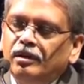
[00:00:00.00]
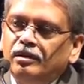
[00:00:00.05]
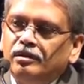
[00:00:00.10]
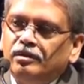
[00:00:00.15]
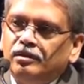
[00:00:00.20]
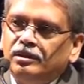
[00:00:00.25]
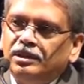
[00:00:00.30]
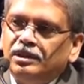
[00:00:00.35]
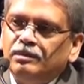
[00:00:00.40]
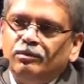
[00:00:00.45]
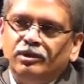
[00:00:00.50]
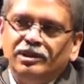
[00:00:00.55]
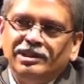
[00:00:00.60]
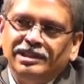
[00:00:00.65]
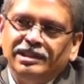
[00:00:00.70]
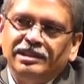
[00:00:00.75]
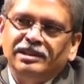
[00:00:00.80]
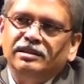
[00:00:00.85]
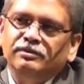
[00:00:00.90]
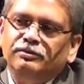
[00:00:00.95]
So it's about
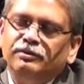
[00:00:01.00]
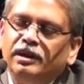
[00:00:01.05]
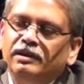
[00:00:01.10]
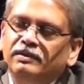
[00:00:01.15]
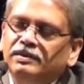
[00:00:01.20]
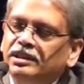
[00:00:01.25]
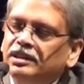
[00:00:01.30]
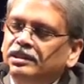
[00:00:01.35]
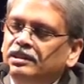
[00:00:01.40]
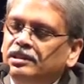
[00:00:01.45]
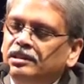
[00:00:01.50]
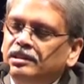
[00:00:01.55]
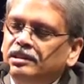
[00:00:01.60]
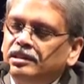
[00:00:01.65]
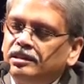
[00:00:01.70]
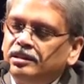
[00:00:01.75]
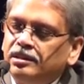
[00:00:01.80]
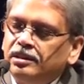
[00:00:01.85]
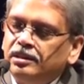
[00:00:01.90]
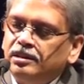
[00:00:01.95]
65,
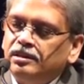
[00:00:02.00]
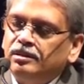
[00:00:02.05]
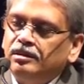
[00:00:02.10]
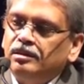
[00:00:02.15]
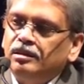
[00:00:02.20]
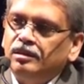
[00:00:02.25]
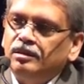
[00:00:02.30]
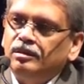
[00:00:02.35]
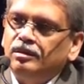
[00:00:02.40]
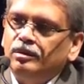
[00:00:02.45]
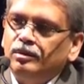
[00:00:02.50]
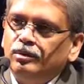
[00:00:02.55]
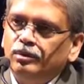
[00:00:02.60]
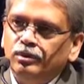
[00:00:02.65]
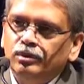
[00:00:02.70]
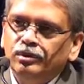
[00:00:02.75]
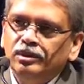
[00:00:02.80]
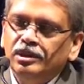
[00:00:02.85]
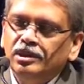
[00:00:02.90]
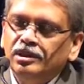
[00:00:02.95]
66 years
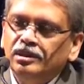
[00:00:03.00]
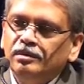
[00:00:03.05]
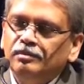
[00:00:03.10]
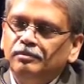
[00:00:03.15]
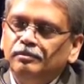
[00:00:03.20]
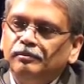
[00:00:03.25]
old.